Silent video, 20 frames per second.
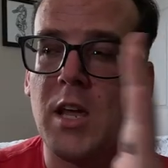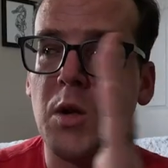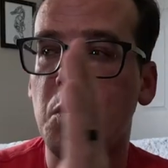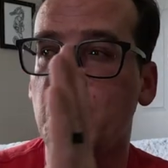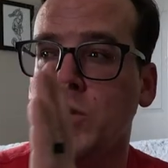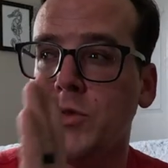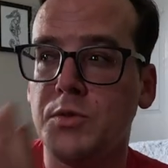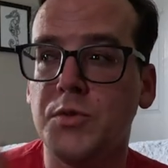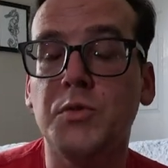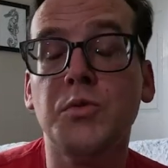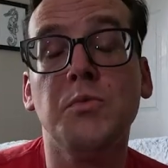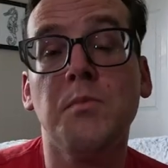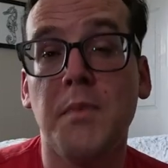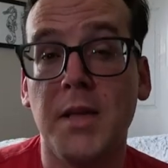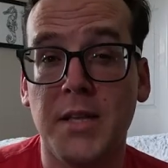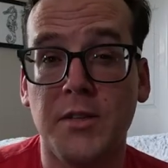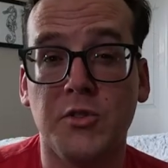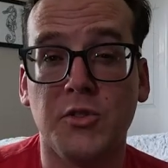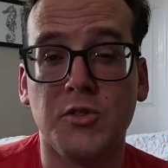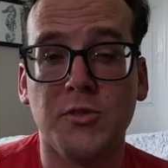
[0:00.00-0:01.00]
equal to
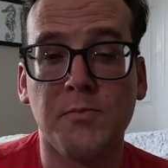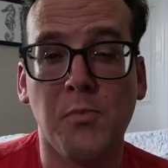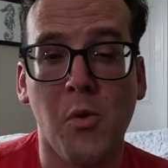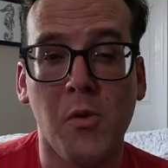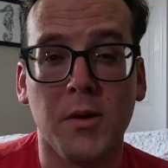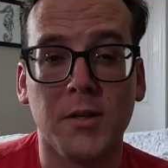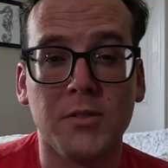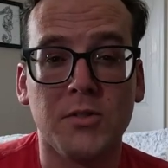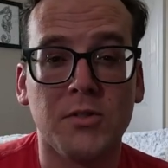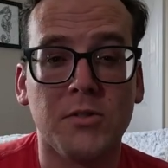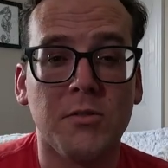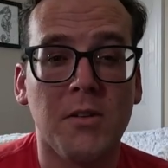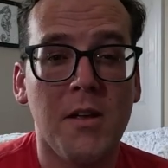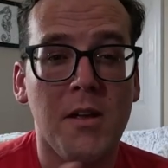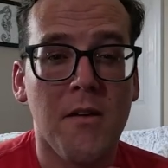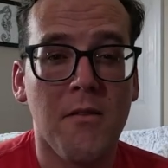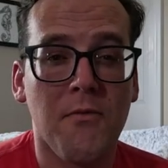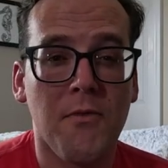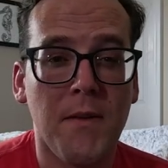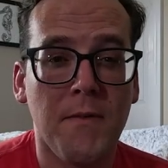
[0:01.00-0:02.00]
men's sports.
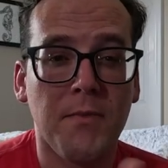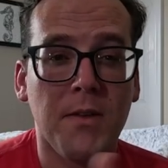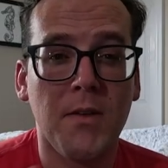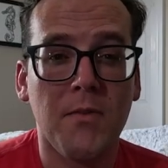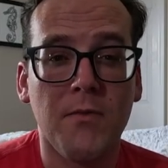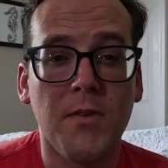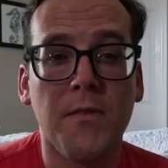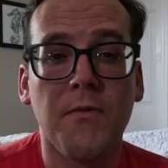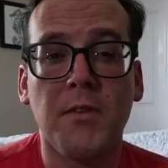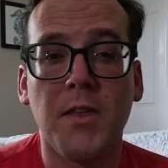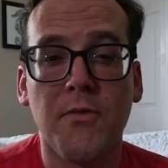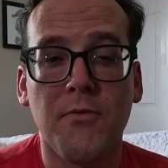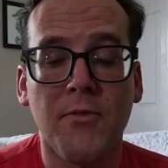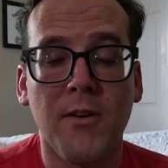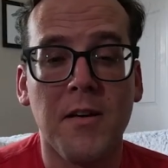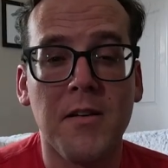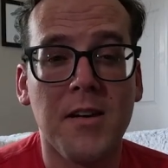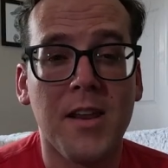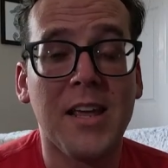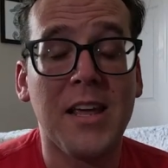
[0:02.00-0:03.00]
50-50
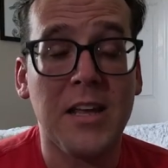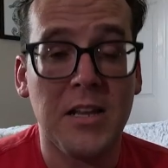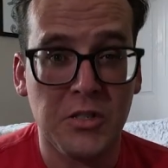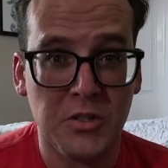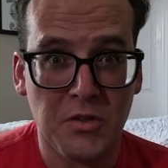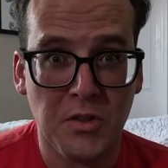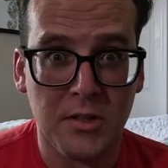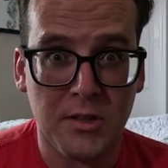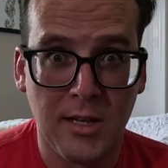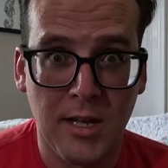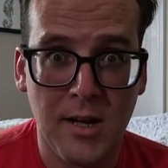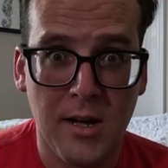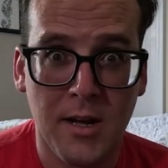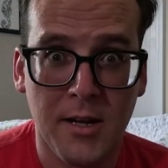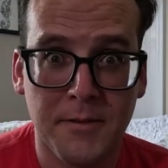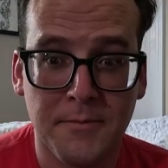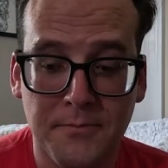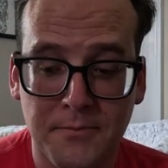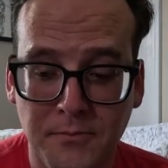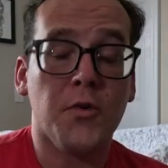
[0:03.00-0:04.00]
funding is the law.